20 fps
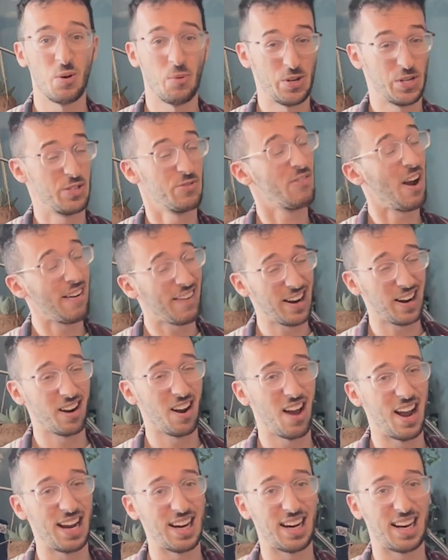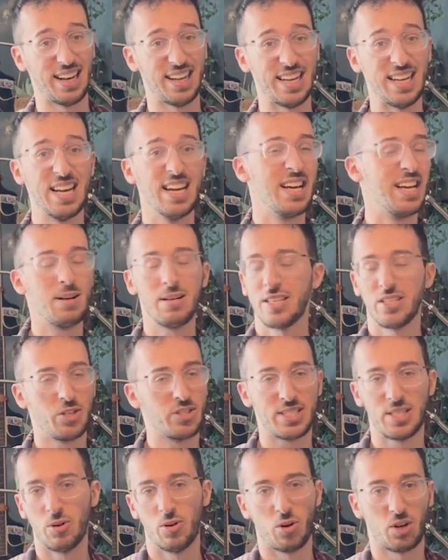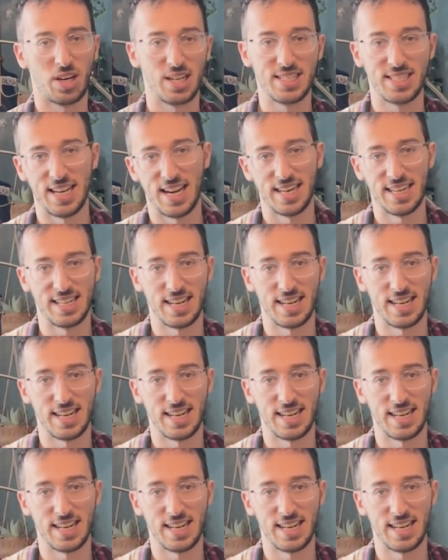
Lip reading: which is very unlikely, you're still not going to see any